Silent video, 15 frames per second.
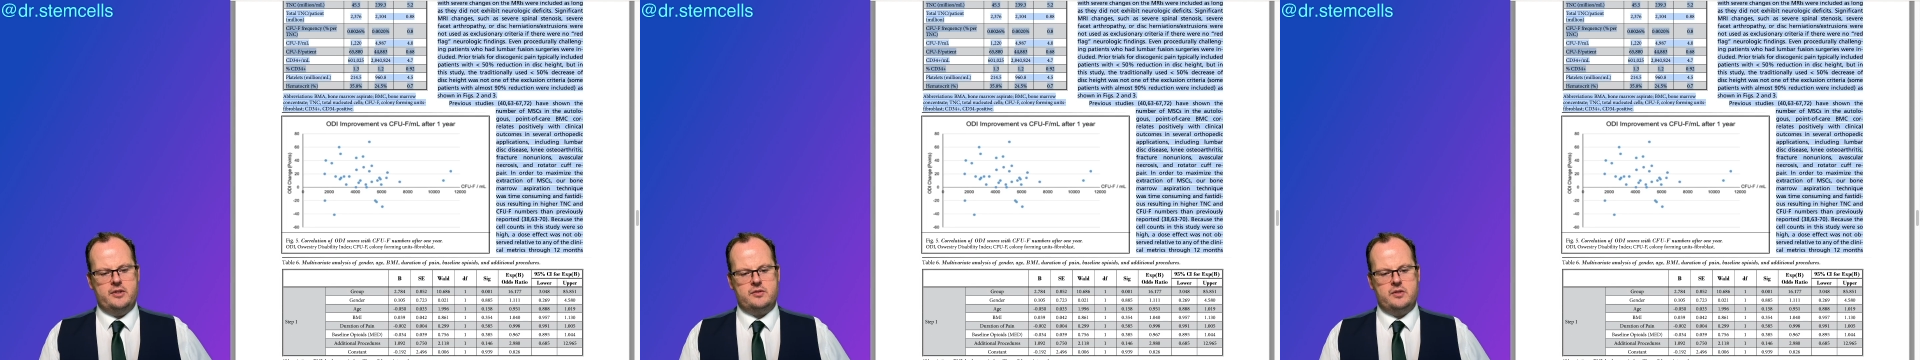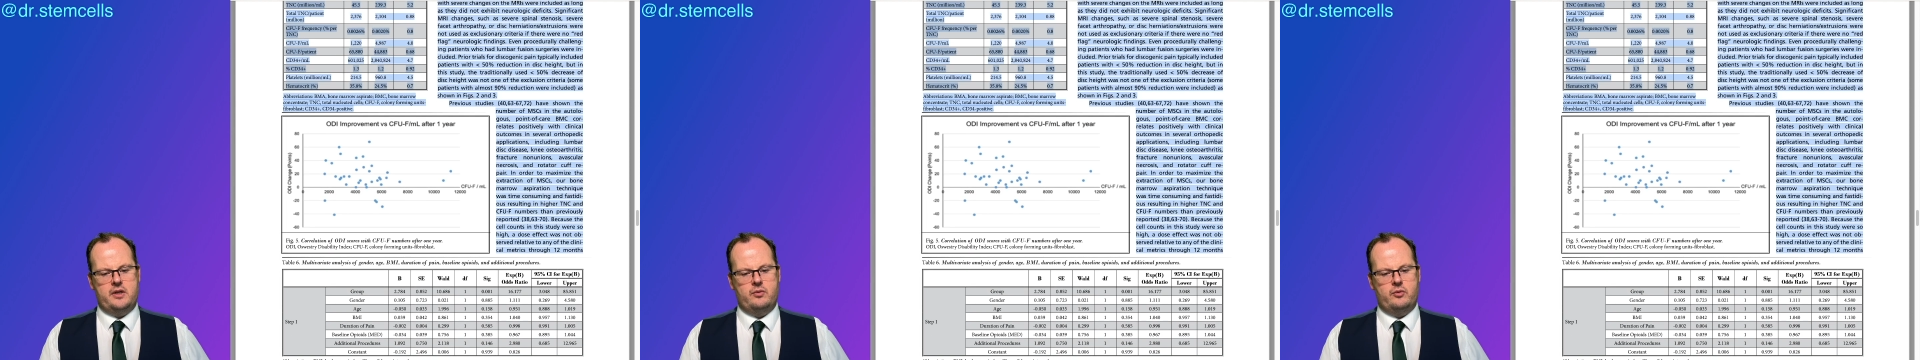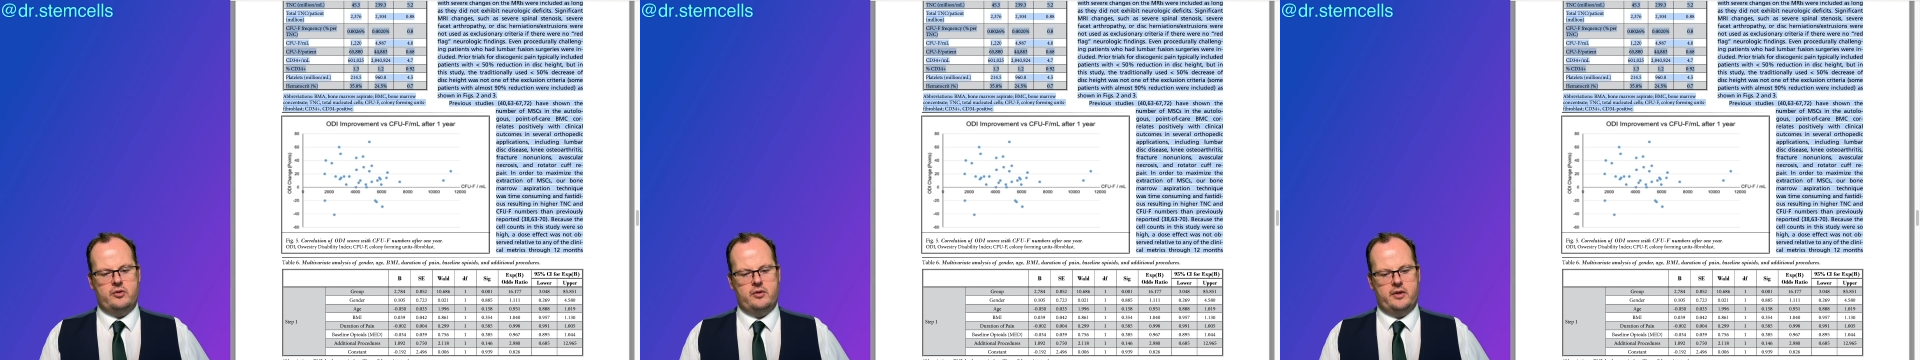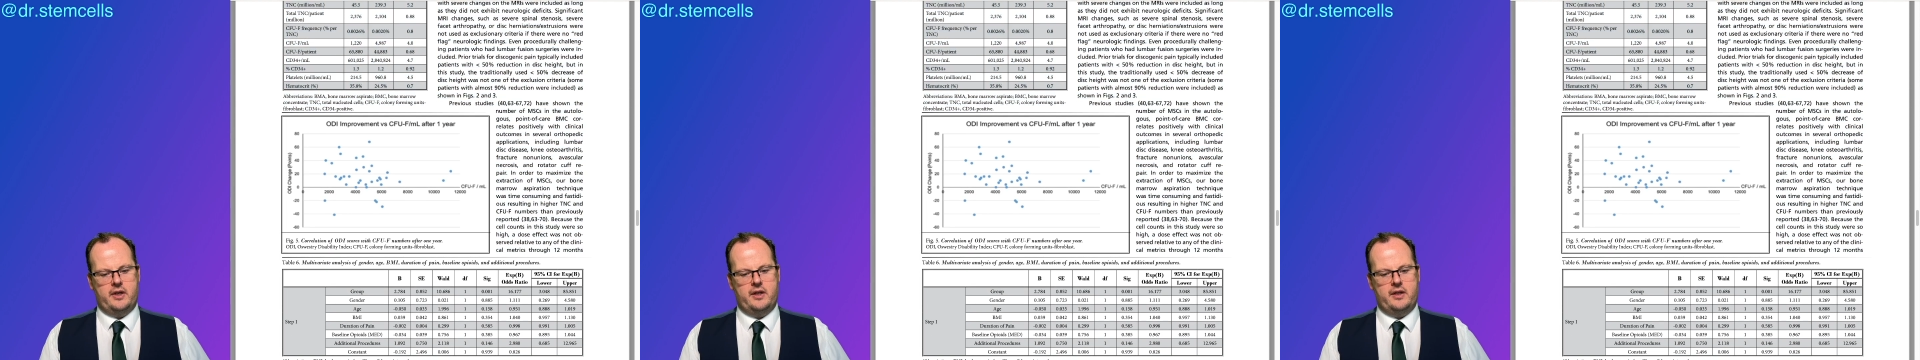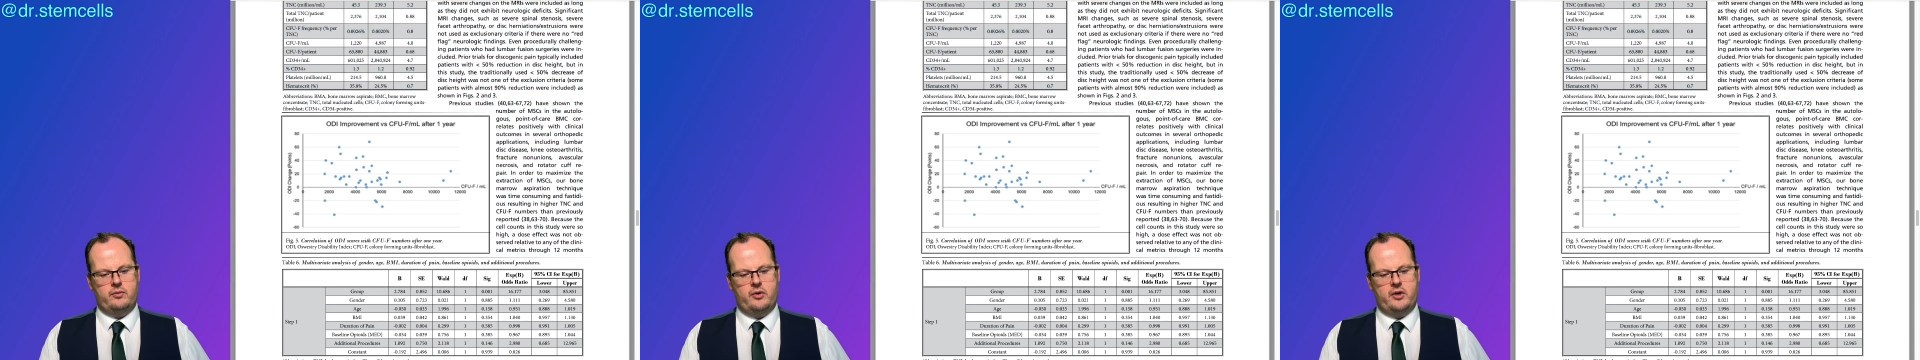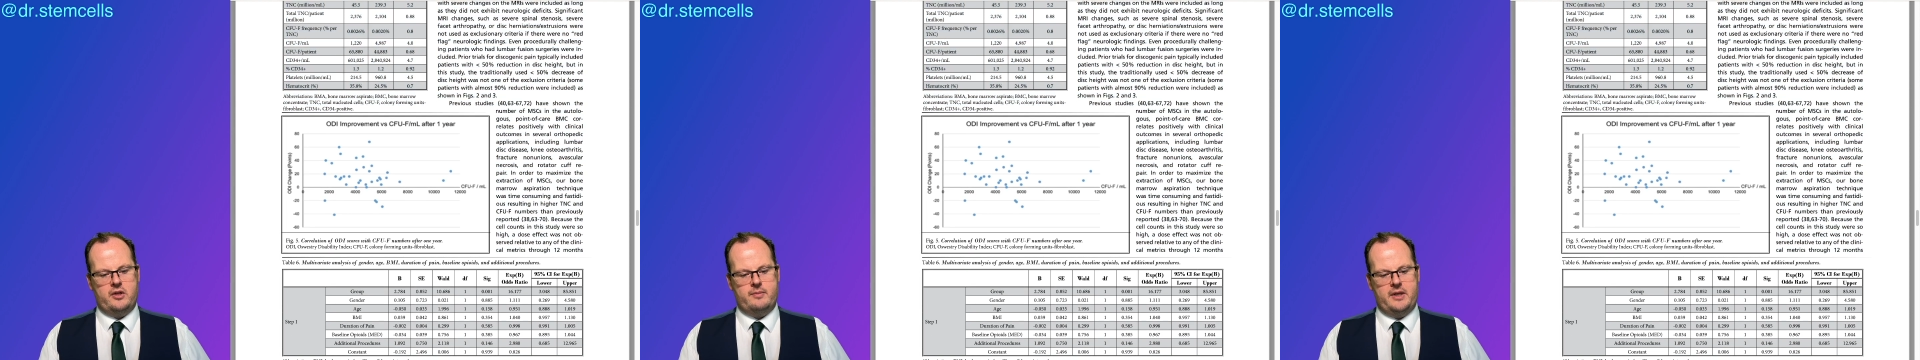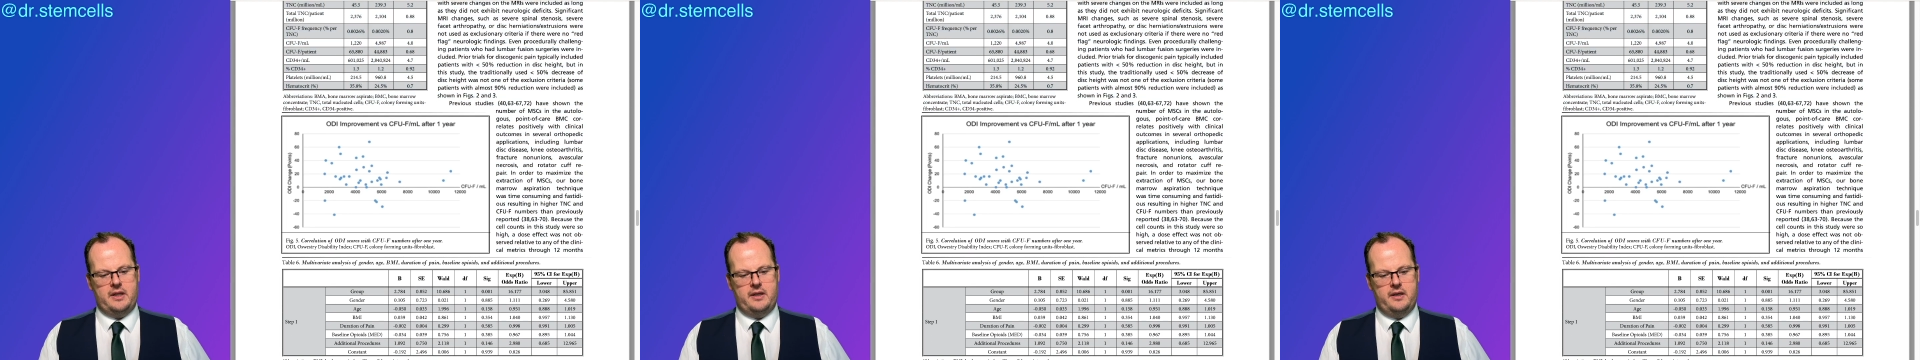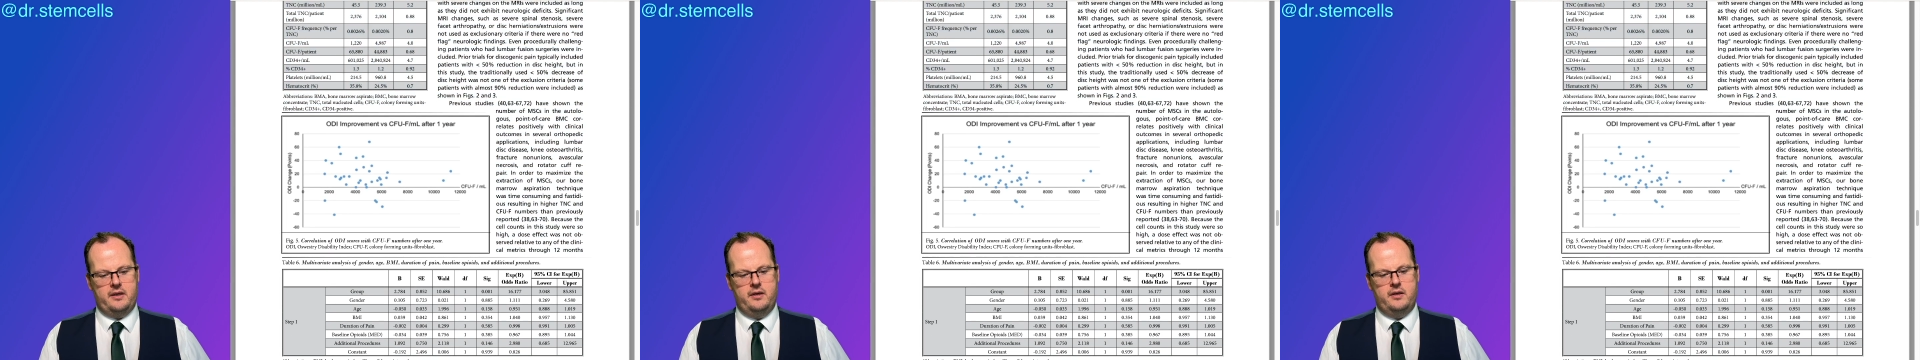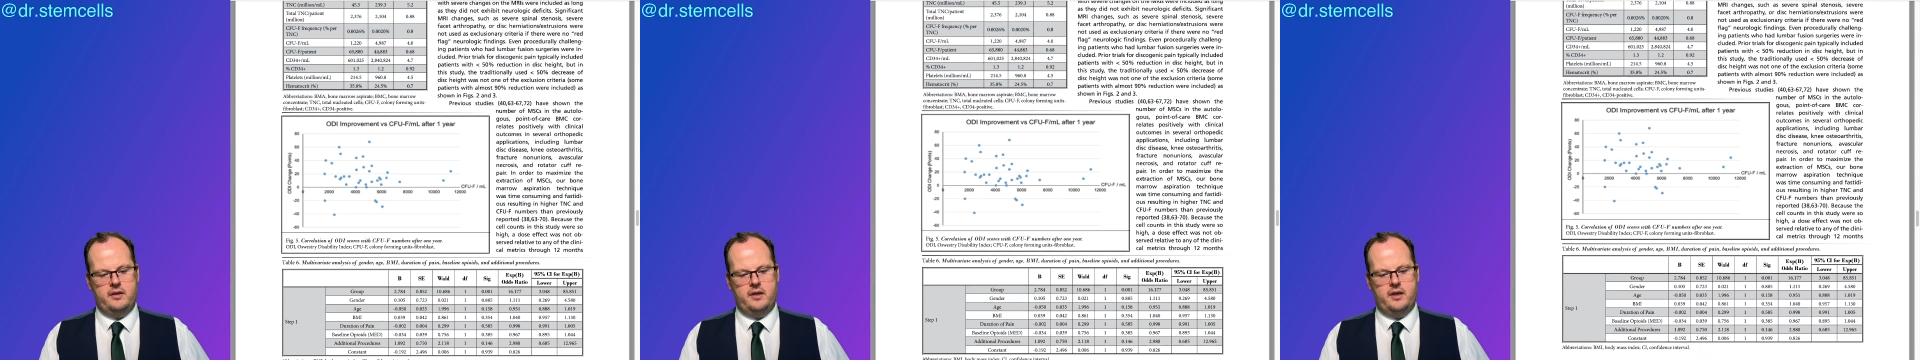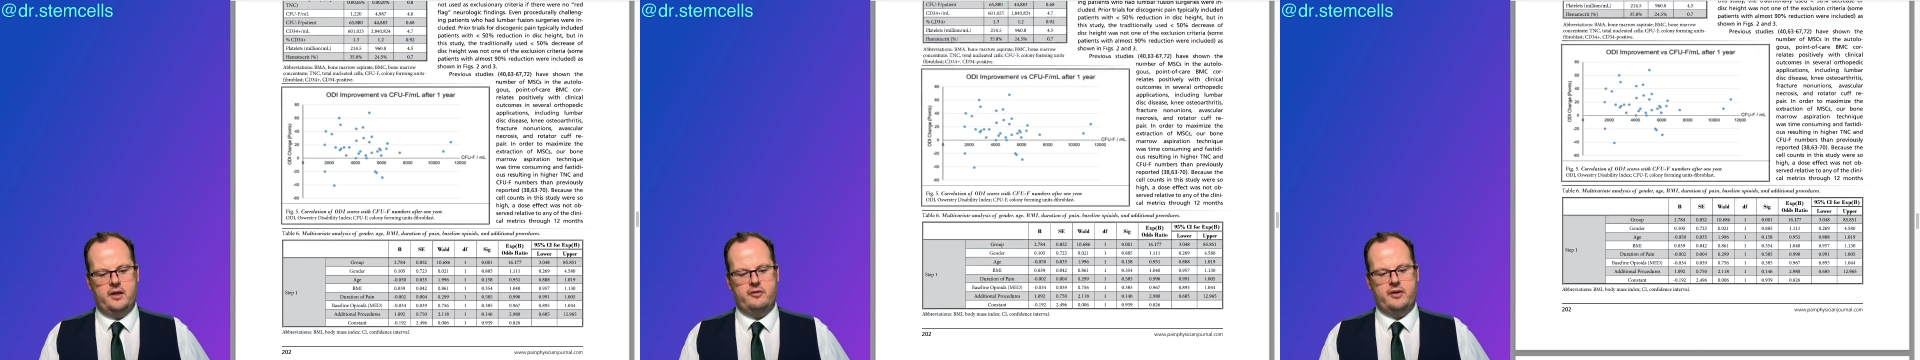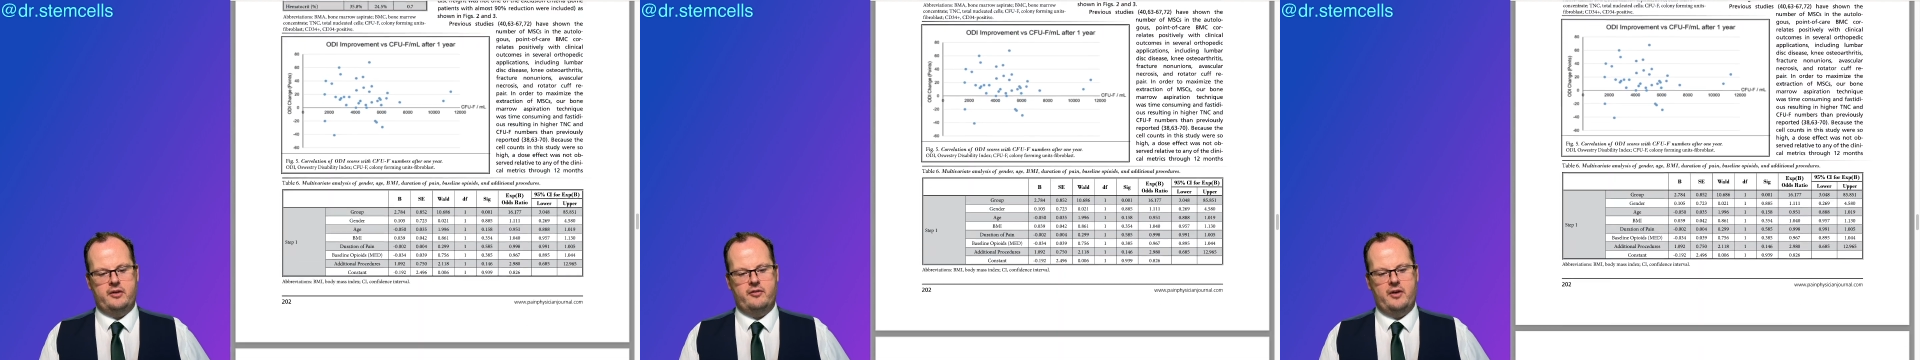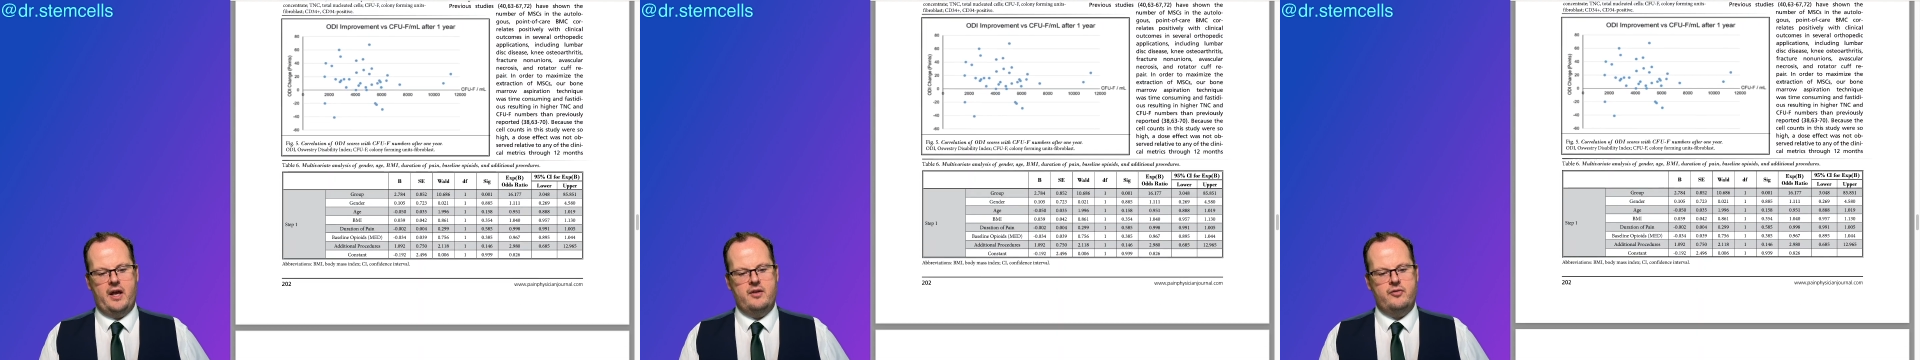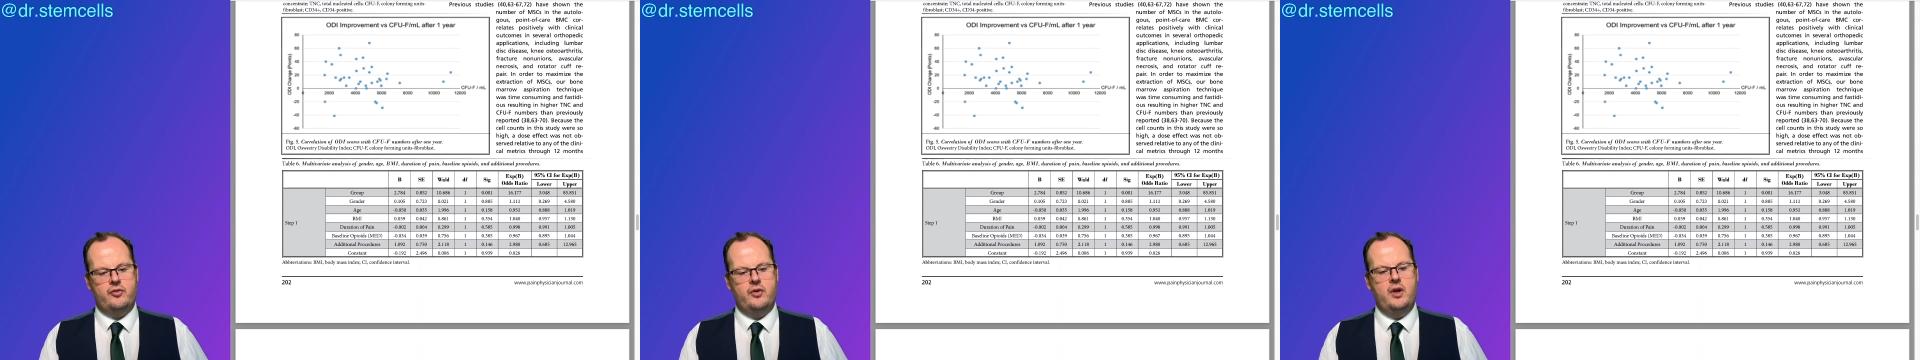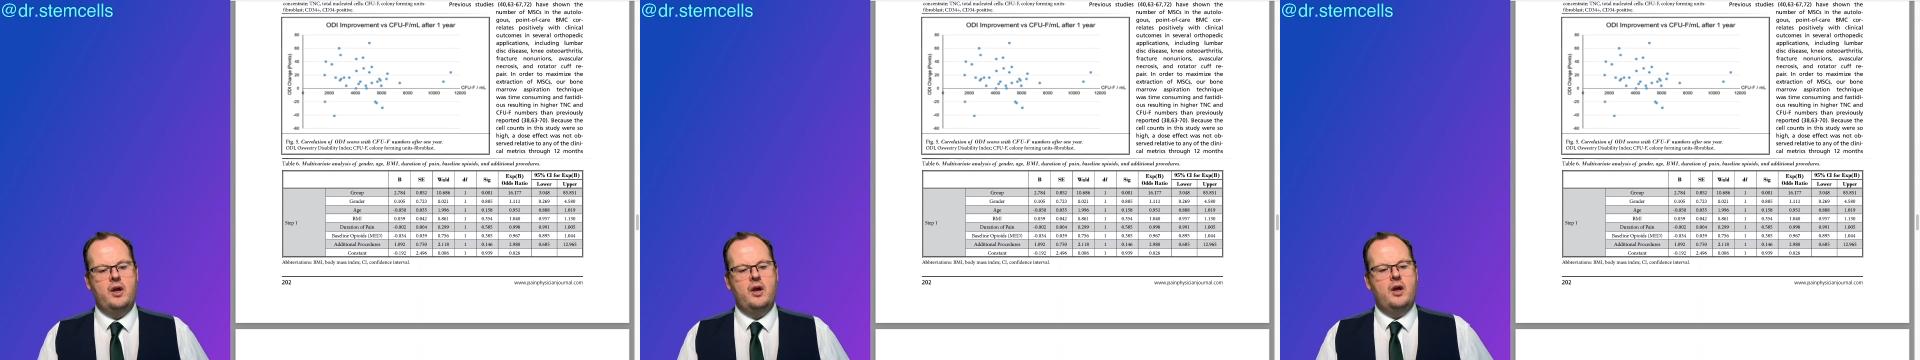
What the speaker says: It's worth looking at, the one in the middle here, figure 5.